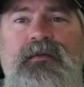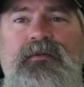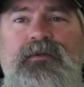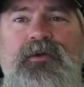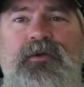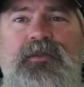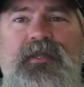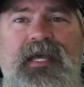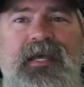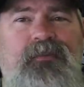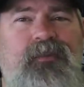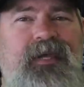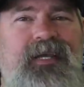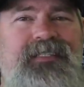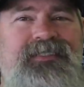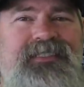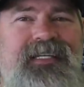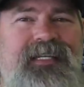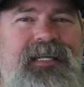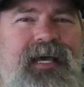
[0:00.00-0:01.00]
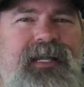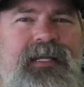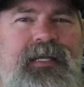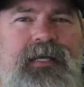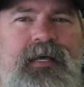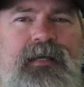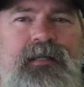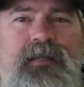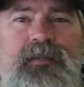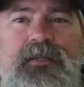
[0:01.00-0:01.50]
Do you think we could see that
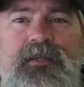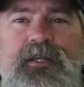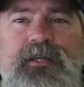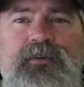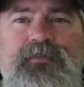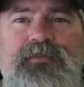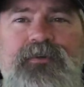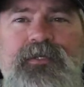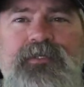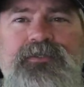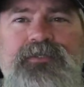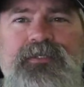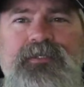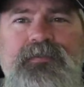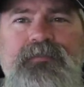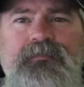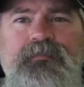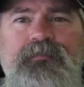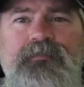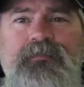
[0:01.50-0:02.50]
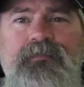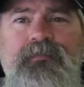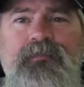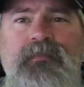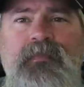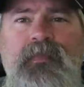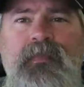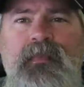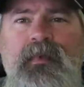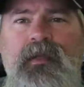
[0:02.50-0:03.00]
again in the near future?
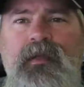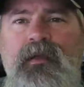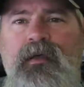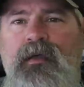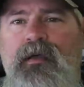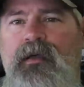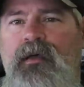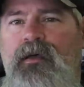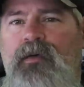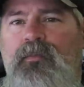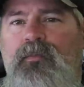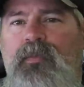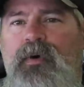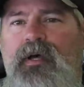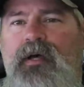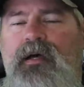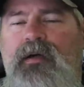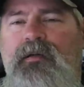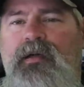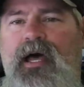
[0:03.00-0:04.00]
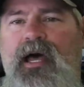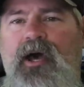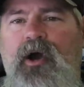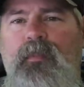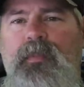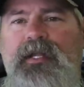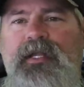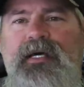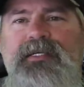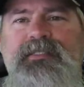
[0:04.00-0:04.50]
Well, I
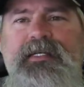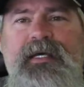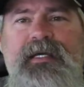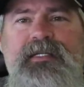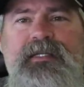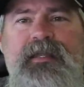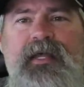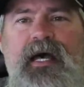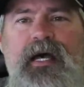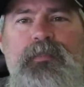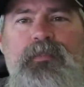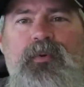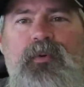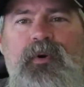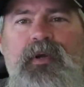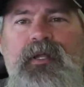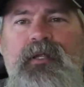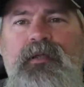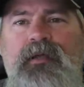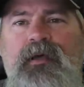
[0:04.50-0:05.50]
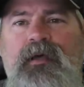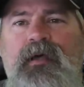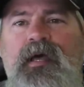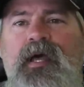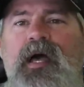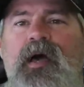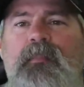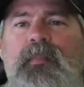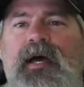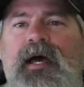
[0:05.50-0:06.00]
hope it doesn't get to that point,
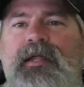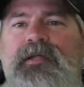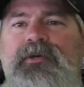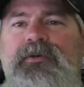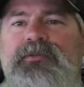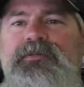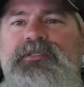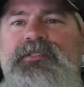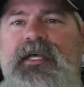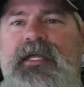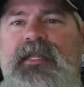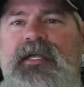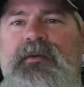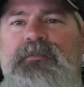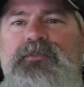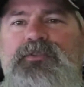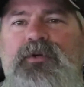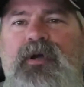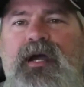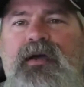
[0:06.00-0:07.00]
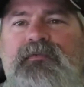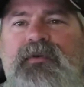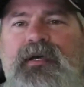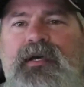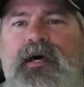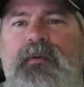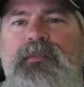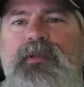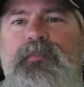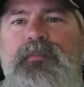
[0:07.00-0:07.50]
but I do see them driving
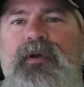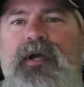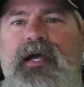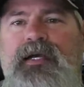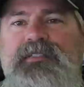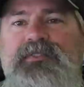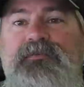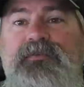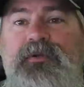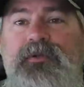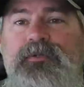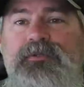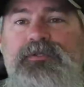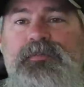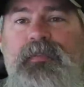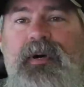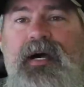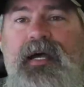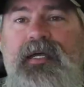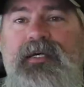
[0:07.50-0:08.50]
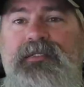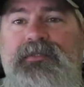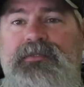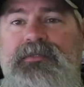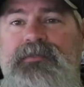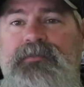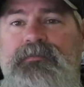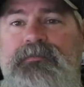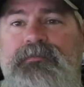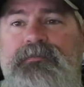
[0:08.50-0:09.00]
up the price of used
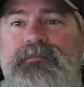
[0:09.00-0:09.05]
bikes.